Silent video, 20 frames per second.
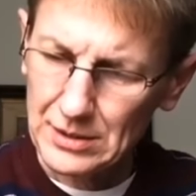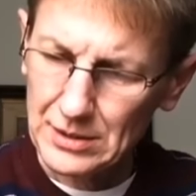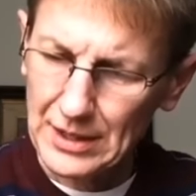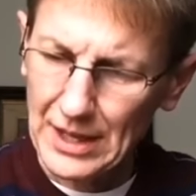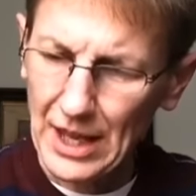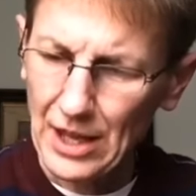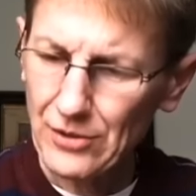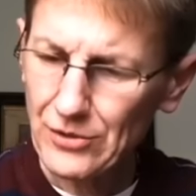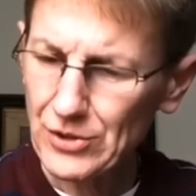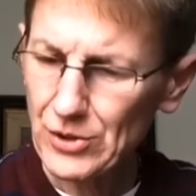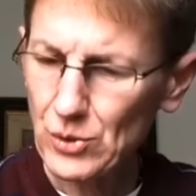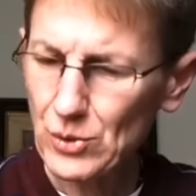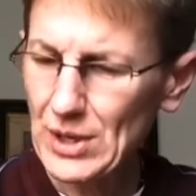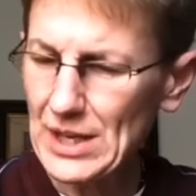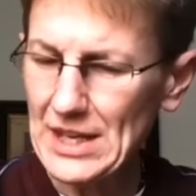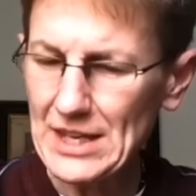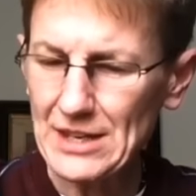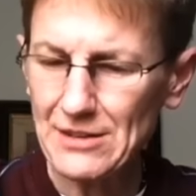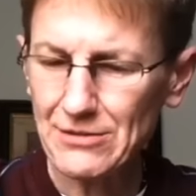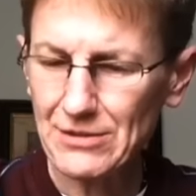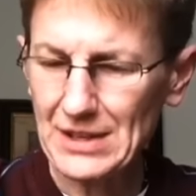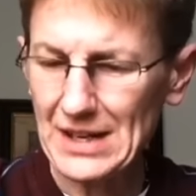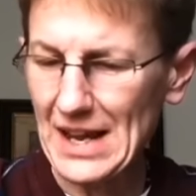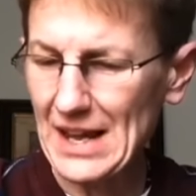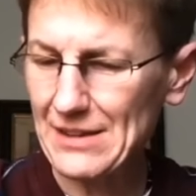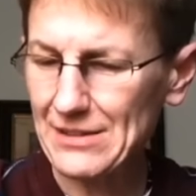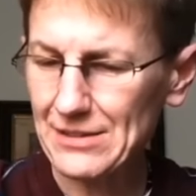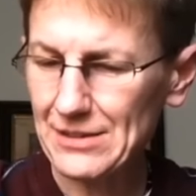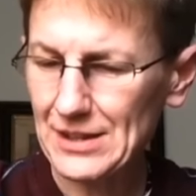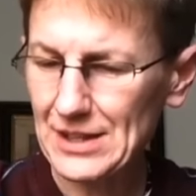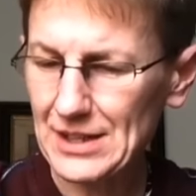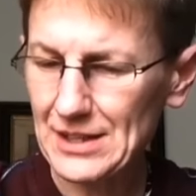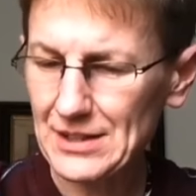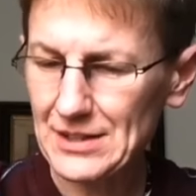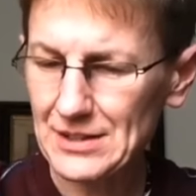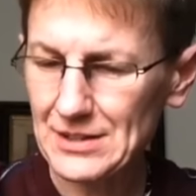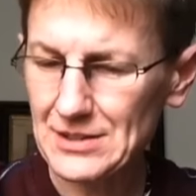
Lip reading: Calvin O'Keefe, an athletic